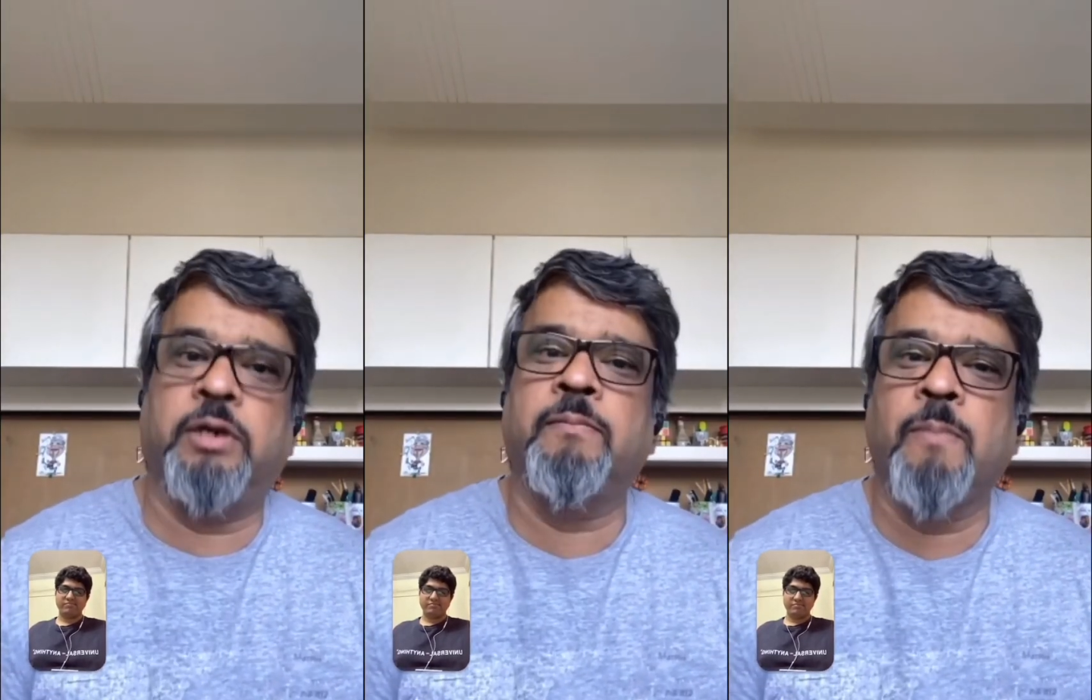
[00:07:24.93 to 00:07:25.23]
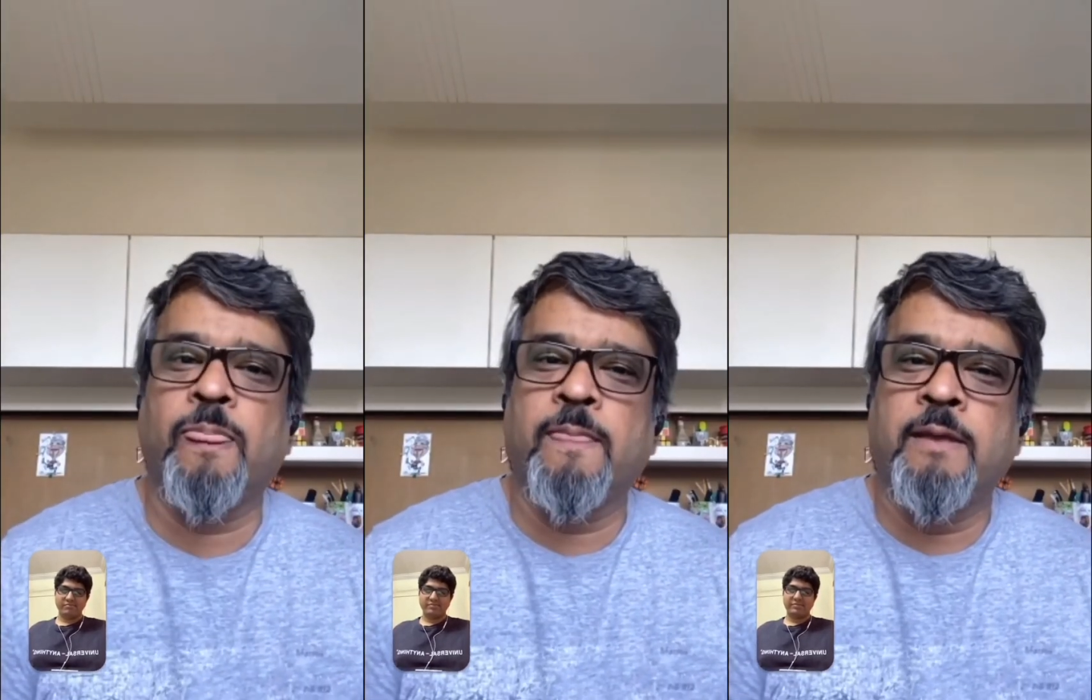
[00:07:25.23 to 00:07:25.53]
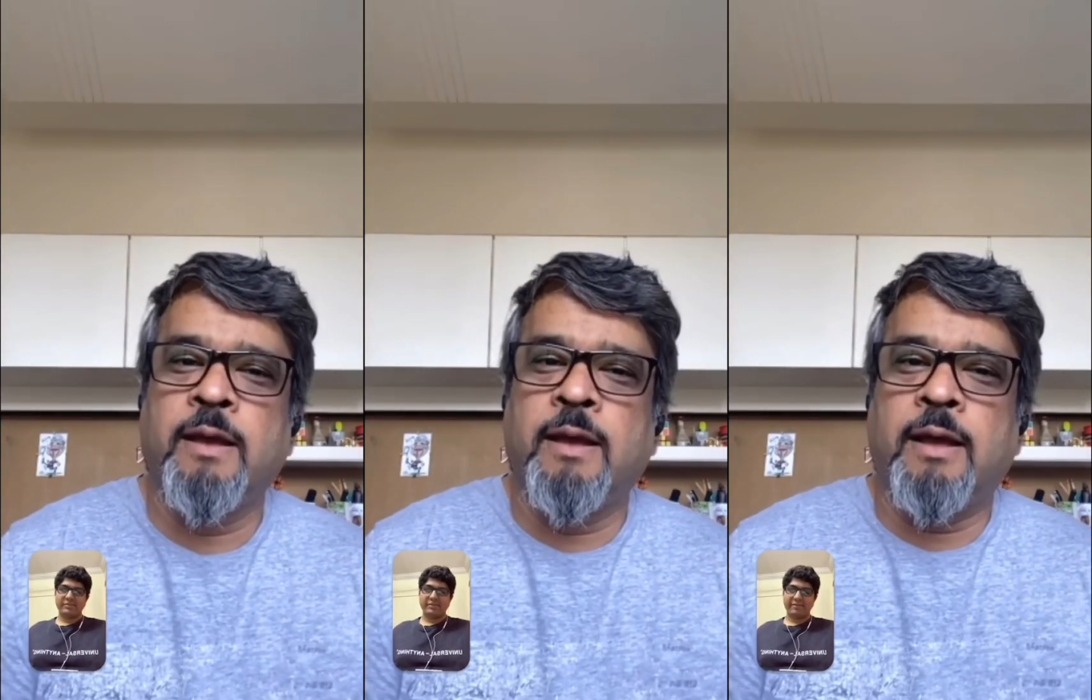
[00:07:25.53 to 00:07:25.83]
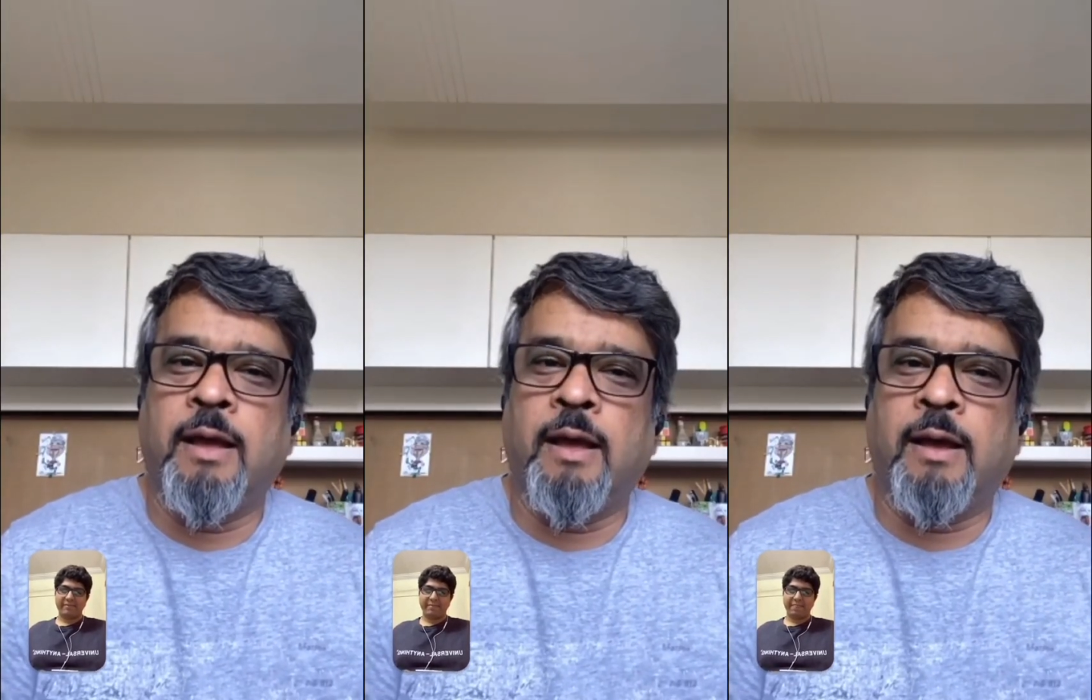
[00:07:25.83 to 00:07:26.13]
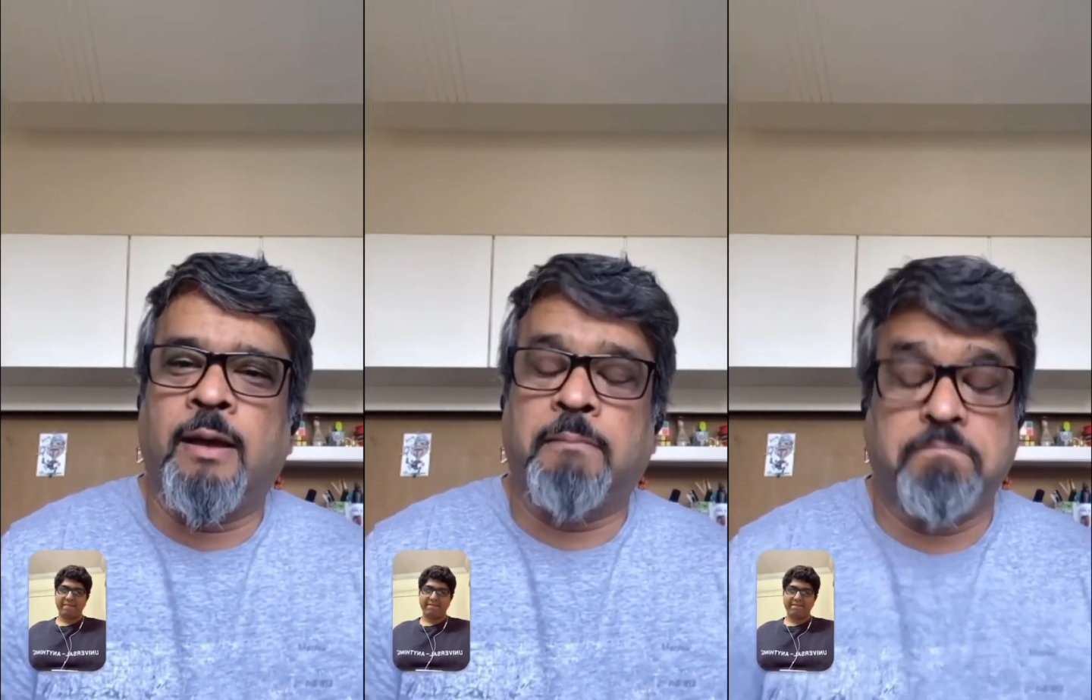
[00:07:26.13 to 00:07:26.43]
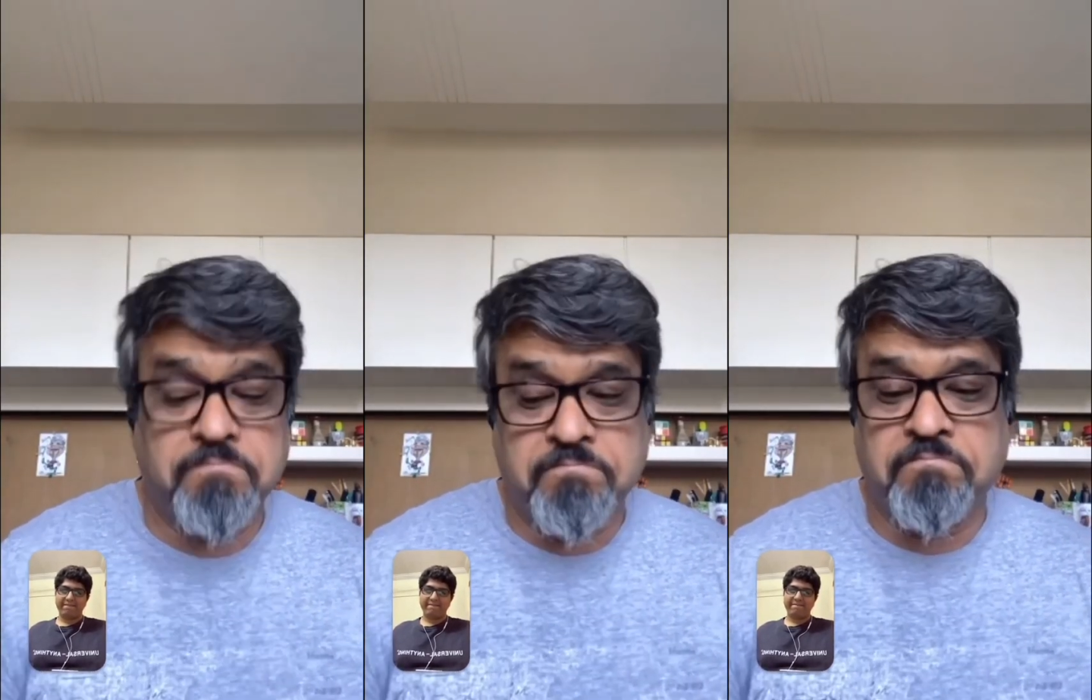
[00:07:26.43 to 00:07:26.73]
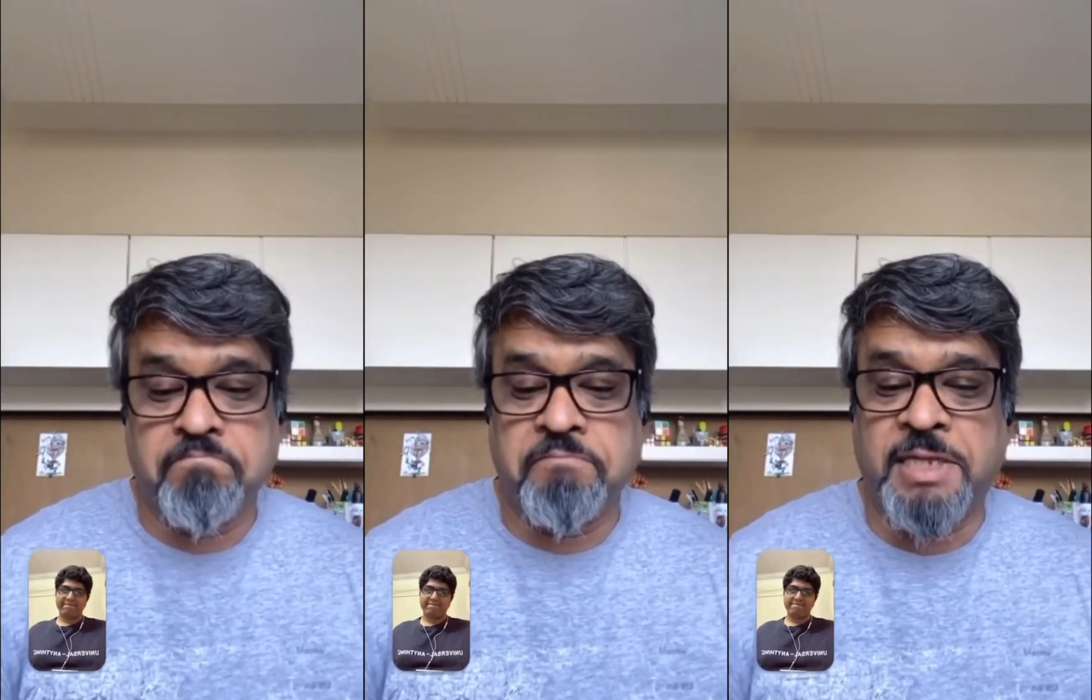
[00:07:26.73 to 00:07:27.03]
uh, the
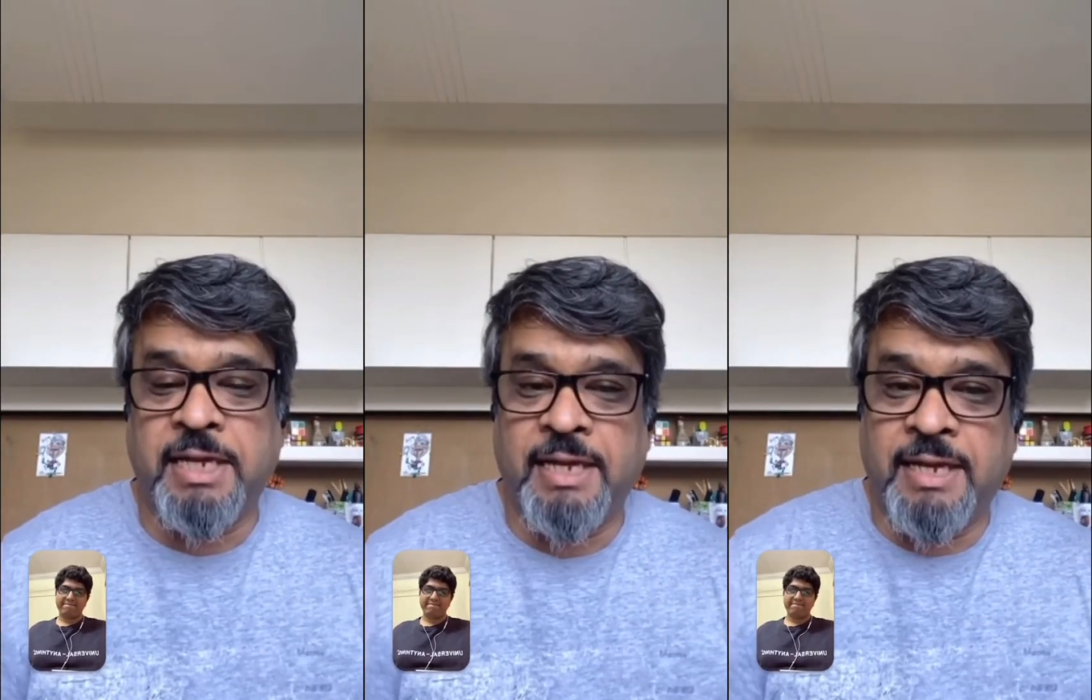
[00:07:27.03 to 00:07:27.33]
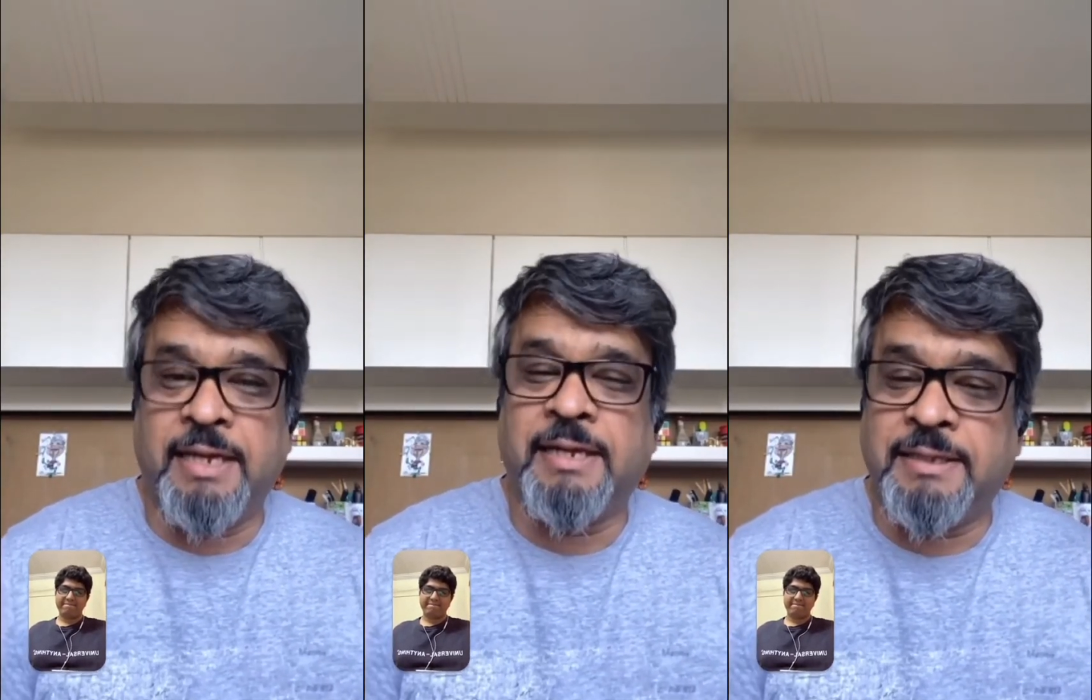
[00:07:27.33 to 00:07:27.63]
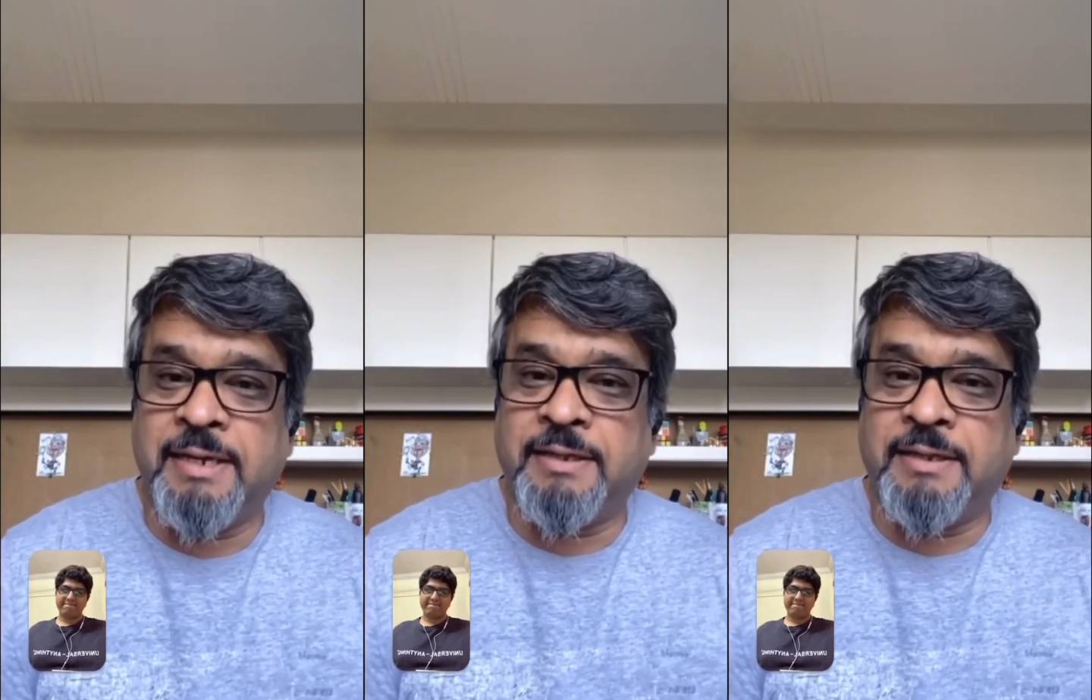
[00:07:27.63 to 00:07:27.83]
value comes in.